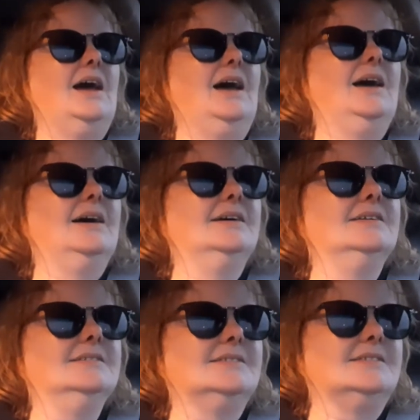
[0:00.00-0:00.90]

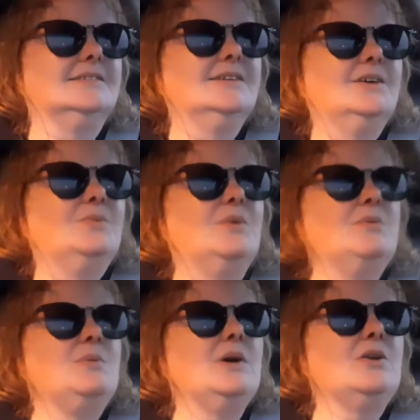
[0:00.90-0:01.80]
And when
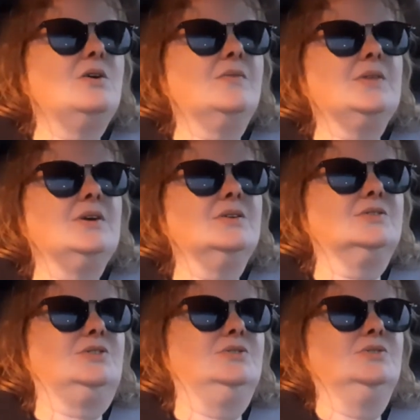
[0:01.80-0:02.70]
we went over there
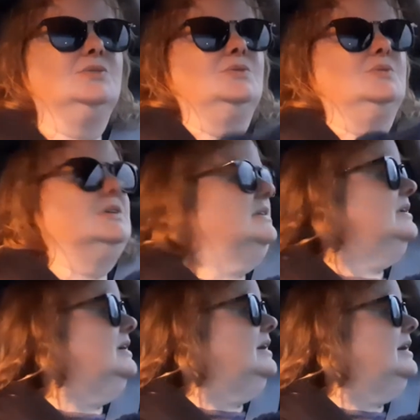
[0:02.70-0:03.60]
to
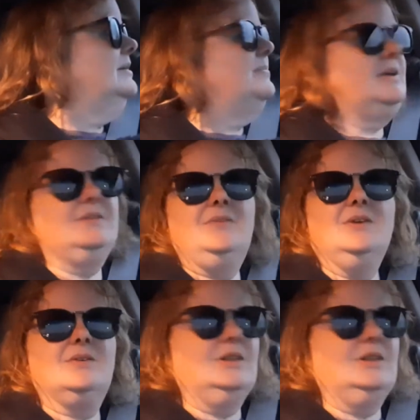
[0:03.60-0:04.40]
pick the vehicle